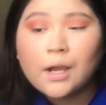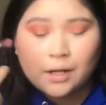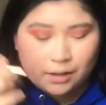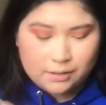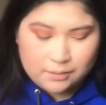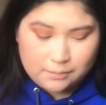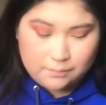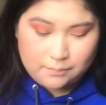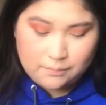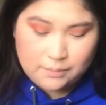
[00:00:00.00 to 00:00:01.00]
And
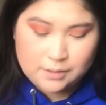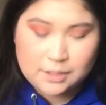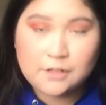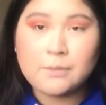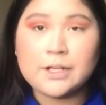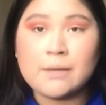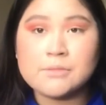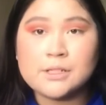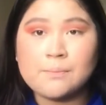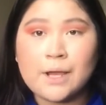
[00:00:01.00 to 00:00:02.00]
instead of blending, I'm
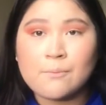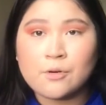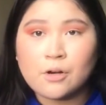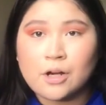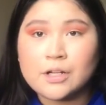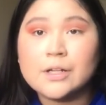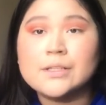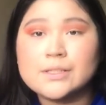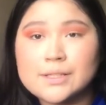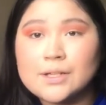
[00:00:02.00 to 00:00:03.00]
just gonna pack more on
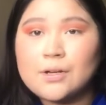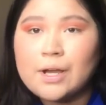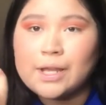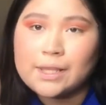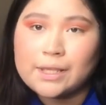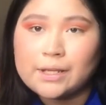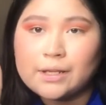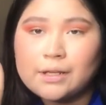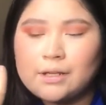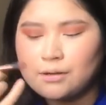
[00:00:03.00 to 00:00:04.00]
until I like.
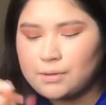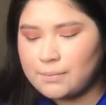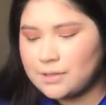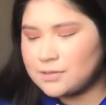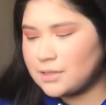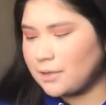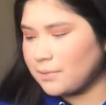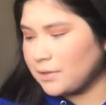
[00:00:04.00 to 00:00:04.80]
Why am I using that